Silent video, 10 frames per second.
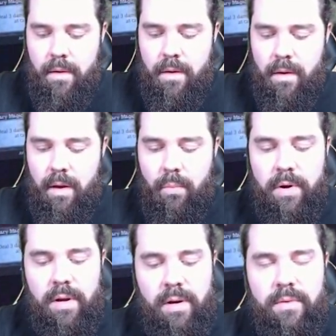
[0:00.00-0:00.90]
And
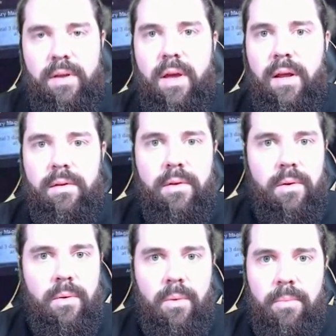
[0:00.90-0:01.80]
we didn't even get
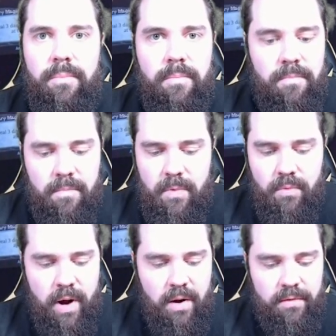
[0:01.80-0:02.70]
into the
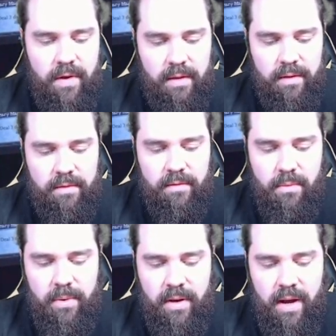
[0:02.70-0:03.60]
rares yet. Let's see
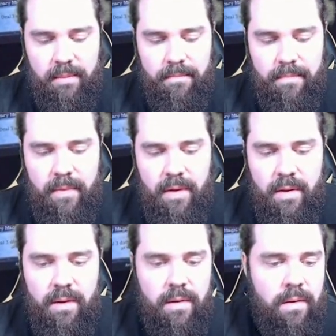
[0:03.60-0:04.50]
what we got.
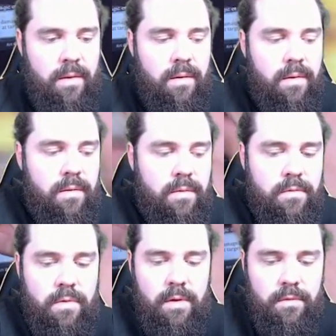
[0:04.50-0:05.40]

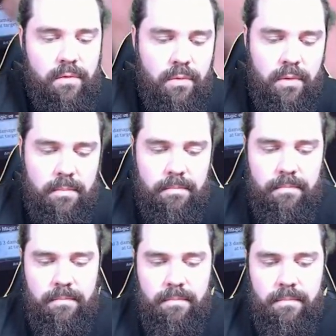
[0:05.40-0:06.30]
Sandstorm,
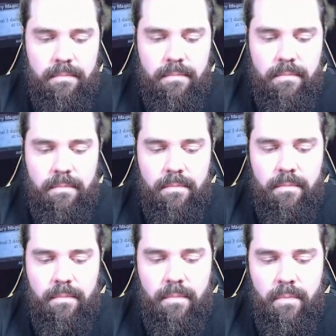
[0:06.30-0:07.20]

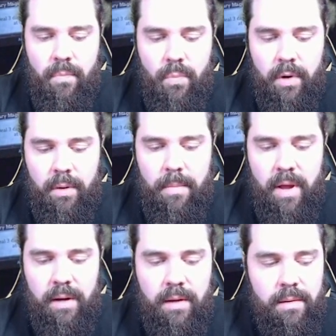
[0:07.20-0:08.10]
Wicker
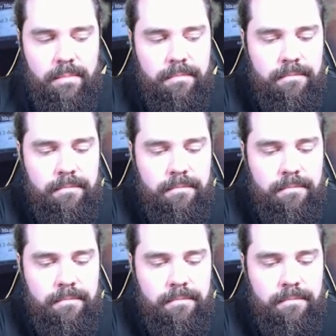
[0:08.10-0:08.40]
Mannequin,